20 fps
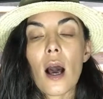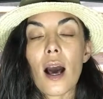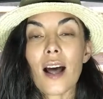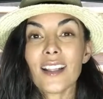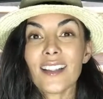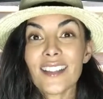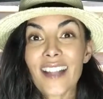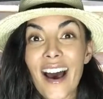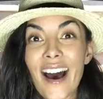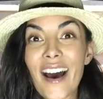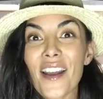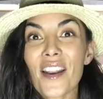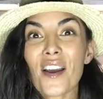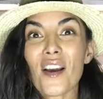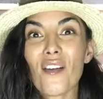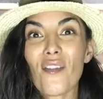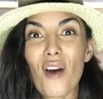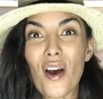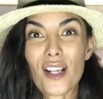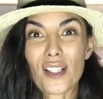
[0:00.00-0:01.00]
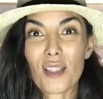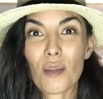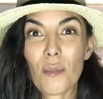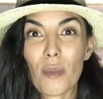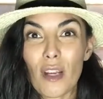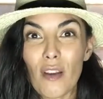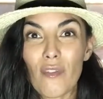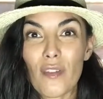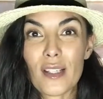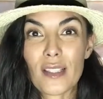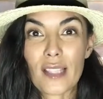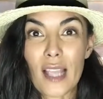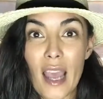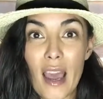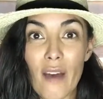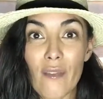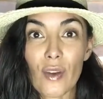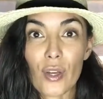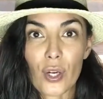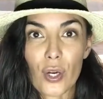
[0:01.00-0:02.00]
a lot of awesome benefits
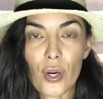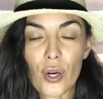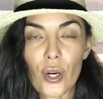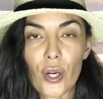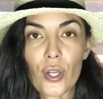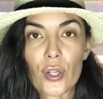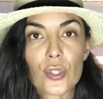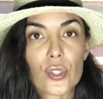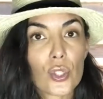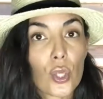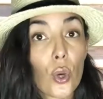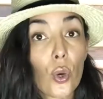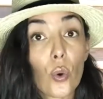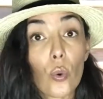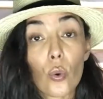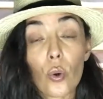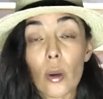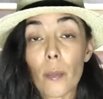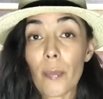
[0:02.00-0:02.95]
have occurred. So